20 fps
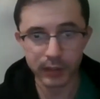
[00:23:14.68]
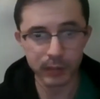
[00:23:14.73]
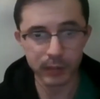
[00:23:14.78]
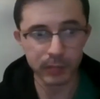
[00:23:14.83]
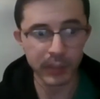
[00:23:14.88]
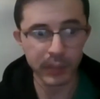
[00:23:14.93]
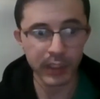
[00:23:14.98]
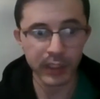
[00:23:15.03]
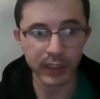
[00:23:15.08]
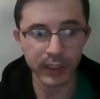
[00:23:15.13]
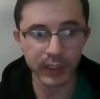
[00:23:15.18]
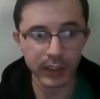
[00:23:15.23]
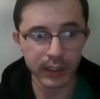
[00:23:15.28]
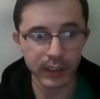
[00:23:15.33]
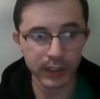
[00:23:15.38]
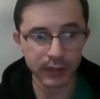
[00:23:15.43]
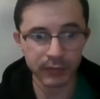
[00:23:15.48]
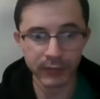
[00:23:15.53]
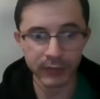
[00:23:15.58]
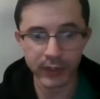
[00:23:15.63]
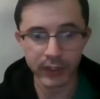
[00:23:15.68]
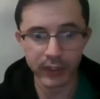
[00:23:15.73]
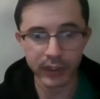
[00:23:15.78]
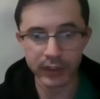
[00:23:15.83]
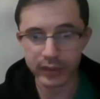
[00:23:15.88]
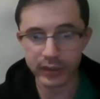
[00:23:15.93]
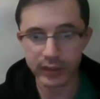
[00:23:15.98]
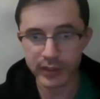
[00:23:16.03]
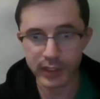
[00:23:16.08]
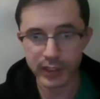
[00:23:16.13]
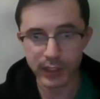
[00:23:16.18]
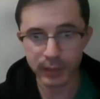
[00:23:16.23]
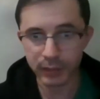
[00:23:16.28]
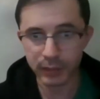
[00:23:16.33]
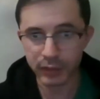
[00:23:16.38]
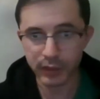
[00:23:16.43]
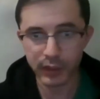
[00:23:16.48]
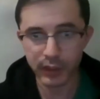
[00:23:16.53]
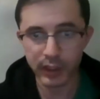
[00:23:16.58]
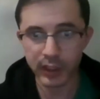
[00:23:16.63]
many vehicles came
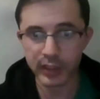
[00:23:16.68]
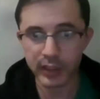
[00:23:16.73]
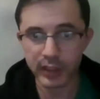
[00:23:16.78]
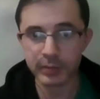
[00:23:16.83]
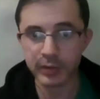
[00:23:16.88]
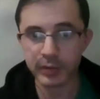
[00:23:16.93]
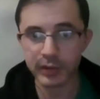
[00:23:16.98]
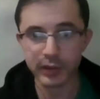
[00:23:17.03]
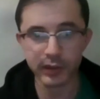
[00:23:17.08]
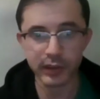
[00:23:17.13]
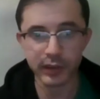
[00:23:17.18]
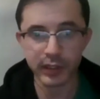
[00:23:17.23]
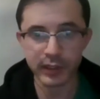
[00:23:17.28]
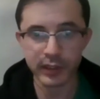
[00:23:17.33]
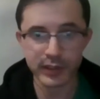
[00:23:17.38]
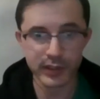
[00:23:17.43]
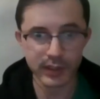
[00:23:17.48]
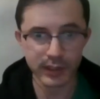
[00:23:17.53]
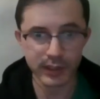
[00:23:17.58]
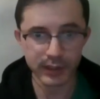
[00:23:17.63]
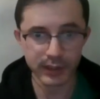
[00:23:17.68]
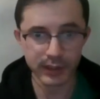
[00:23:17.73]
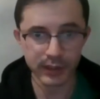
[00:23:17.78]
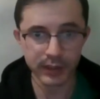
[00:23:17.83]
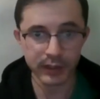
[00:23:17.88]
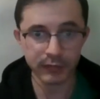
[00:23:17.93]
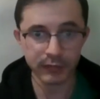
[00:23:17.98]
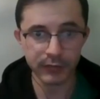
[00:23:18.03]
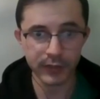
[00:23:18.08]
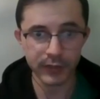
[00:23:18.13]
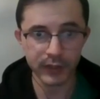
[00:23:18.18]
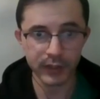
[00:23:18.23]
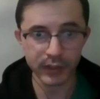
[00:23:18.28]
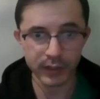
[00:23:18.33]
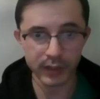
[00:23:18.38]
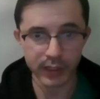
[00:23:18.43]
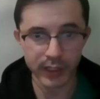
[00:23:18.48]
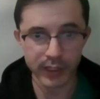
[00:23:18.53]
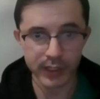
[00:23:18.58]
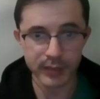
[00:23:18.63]
to the hospital and started
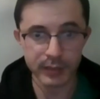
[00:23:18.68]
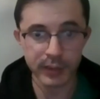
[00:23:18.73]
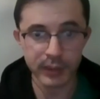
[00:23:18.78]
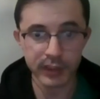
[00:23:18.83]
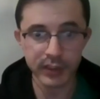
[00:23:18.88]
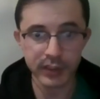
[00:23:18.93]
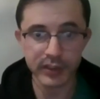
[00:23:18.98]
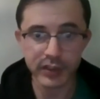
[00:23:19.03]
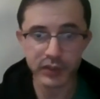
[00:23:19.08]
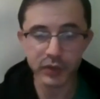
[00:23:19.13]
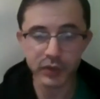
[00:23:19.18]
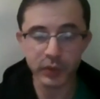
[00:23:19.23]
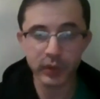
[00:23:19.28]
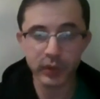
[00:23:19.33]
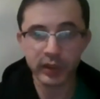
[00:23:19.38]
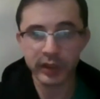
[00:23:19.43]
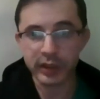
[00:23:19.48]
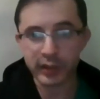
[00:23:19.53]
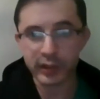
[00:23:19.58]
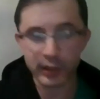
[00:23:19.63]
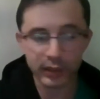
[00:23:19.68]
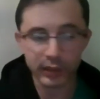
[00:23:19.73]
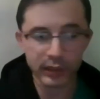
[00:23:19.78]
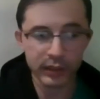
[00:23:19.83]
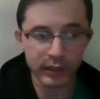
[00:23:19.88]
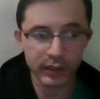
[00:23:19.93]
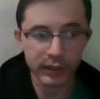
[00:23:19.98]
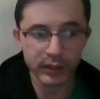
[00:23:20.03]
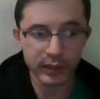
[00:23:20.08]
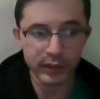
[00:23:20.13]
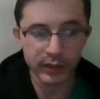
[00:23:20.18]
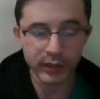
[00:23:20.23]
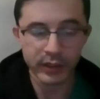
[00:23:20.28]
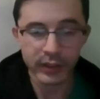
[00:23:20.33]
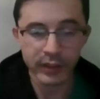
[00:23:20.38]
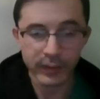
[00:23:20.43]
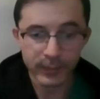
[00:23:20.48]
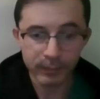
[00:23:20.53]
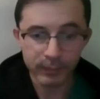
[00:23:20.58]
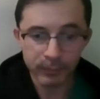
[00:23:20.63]
referring these patients to another
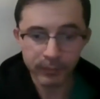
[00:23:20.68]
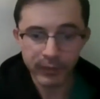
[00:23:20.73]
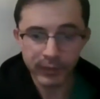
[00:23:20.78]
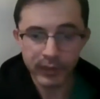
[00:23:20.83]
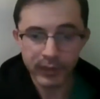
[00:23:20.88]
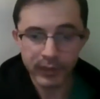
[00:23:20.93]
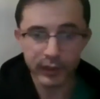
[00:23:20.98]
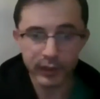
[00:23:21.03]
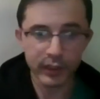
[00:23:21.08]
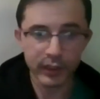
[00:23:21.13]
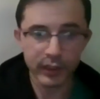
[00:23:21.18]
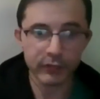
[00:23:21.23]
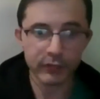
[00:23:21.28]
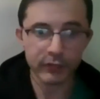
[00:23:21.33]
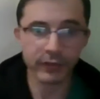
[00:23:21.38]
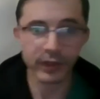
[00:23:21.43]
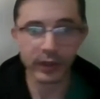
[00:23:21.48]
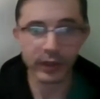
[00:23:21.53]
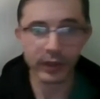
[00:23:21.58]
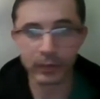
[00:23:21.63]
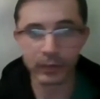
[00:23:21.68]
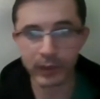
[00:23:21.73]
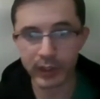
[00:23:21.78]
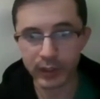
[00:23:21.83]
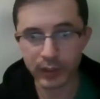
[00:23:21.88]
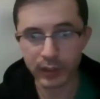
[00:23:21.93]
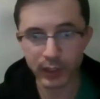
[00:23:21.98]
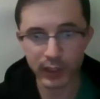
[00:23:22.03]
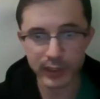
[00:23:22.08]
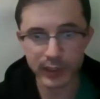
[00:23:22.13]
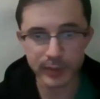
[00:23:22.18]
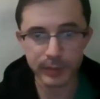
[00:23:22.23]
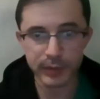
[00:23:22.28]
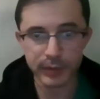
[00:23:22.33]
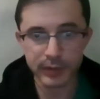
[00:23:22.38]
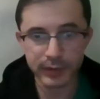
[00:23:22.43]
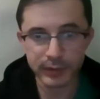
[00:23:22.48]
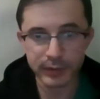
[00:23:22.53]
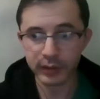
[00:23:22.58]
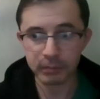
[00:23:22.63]
not far away
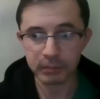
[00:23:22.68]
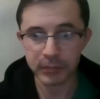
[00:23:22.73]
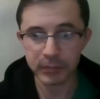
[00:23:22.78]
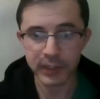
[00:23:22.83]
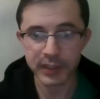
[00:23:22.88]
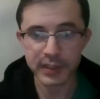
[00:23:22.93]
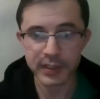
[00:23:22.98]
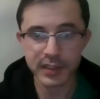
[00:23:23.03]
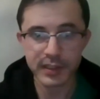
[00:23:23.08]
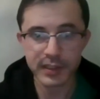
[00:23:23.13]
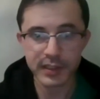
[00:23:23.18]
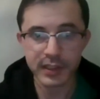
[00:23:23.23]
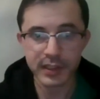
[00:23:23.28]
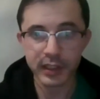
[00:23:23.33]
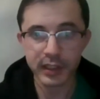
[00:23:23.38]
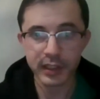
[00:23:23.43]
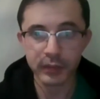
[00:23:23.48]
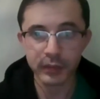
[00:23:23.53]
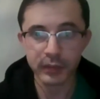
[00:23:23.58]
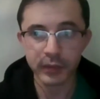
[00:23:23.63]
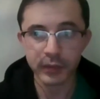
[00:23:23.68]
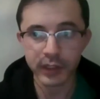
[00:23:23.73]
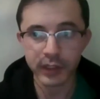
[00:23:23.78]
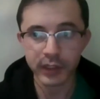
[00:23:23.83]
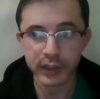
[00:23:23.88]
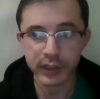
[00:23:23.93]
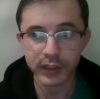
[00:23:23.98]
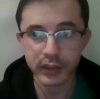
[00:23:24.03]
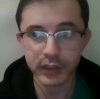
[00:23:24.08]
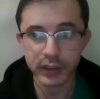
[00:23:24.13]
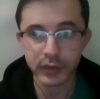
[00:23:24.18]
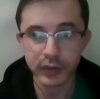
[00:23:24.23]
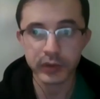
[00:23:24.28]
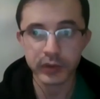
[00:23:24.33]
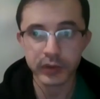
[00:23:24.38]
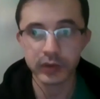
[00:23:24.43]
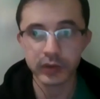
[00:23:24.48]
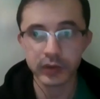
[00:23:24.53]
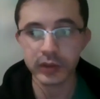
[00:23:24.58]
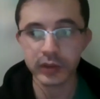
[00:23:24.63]
hospital. This is how we actually
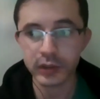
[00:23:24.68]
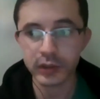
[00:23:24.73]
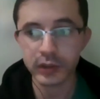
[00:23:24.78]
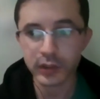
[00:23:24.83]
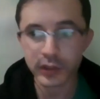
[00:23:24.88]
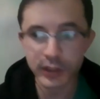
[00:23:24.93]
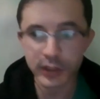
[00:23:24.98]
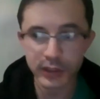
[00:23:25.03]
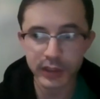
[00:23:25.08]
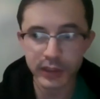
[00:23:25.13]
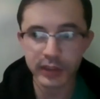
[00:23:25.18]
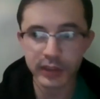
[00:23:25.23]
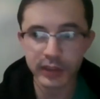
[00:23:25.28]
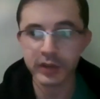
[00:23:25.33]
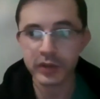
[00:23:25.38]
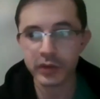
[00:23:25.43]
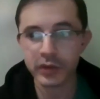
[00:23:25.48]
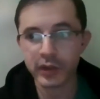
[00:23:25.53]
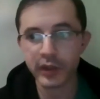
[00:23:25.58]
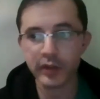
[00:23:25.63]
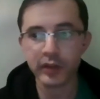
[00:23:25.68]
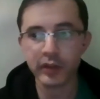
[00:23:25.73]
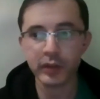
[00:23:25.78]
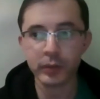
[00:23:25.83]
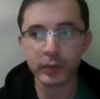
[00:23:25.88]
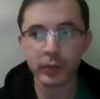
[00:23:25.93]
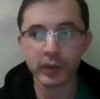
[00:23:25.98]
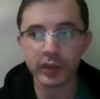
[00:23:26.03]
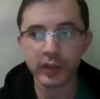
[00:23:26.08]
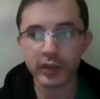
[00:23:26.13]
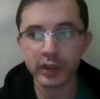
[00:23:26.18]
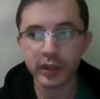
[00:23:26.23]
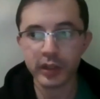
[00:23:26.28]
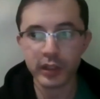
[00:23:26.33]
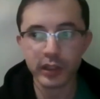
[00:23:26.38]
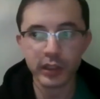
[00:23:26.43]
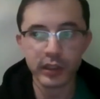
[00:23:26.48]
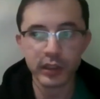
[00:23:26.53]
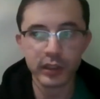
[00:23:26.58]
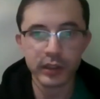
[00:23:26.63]
did it together with
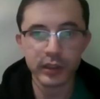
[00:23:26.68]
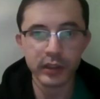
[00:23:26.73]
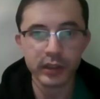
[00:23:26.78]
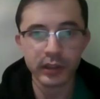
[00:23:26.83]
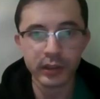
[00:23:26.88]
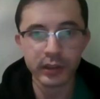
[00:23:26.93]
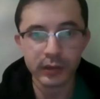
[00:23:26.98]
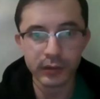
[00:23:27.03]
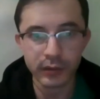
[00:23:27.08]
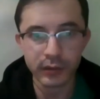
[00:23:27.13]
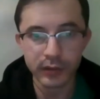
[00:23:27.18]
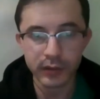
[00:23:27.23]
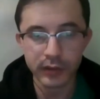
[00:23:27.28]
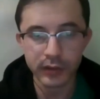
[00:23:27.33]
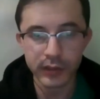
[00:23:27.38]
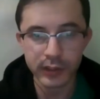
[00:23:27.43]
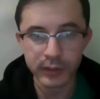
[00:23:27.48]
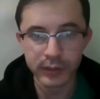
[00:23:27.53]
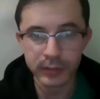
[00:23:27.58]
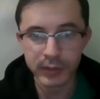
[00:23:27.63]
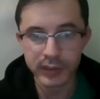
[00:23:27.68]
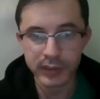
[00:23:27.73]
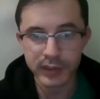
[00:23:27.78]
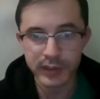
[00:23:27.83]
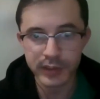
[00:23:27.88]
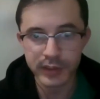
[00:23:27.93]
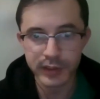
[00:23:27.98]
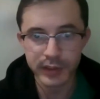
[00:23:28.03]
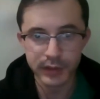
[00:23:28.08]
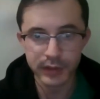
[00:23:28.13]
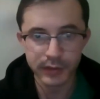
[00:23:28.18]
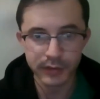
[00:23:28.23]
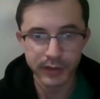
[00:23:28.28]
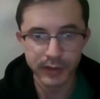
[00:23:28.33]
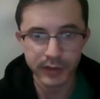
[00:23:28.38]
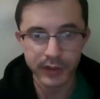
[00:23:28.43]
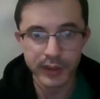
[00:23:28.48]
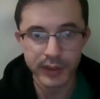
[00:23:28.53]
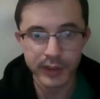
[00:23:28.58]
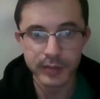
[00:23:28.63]
the local administration of the
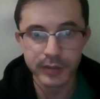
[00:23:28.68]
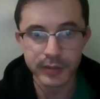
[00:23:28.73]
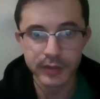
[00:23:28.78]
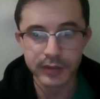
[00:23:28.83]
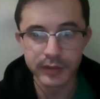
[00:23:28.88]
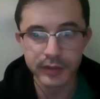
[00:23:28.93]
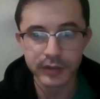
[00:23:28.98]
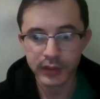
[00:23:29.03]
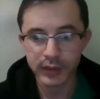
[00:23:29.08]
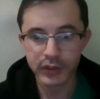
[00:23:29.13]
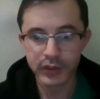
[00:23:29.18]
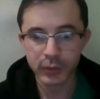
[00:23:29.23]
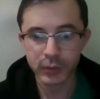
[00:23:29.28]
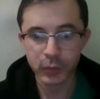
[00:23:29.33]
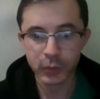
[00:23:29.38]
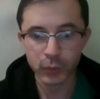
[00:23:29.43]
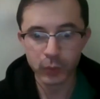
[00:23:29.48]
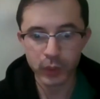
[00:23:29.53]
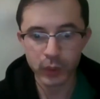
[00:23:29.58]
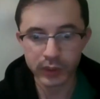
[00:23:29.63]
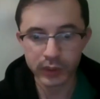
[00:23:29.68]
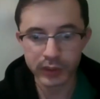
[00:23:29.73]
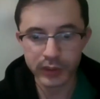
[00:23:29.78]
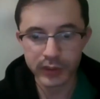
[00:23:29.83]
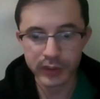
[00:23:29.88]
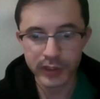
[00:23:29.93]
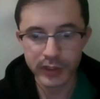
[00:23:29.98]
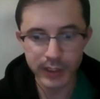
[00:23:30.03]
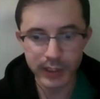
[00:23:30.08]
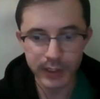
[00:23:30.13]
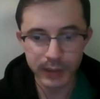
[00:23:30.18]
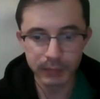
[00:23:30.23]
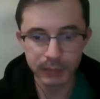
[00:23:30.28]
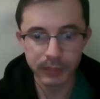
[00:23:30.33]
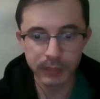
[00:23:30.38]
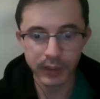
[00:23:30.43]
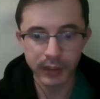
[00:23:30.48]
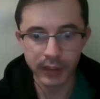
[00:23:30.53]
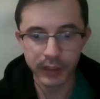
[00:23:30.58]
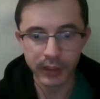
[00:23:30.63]
hospital. So we worked in
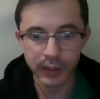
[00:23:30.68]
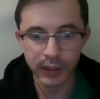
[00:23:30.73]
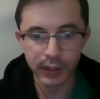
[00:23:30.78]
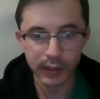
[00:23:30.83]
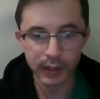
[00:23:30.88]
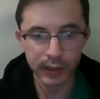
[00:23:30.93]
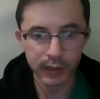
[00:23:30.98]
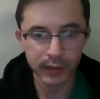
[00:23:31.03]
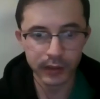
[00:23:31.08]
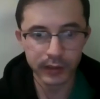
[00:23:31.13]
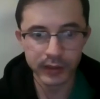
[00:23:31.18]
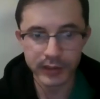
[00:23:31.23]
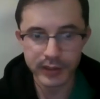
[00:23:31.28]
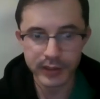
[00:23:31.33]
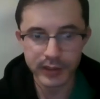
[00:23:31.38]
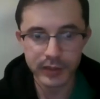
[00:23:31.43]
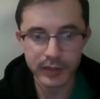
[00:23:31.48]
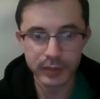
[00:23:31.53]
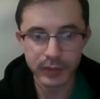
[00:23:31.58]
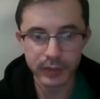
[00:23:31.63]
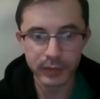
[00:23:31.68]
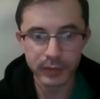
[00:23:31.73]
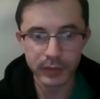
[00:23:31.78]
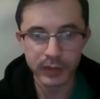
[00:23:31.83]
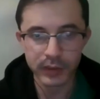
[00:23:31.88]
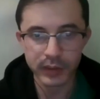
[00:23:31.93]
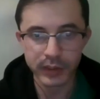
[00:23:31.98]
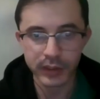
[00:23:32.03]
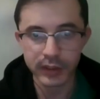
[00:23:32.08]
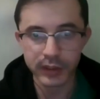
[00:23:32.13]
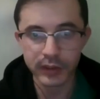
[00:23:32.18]
team, and this is what we did.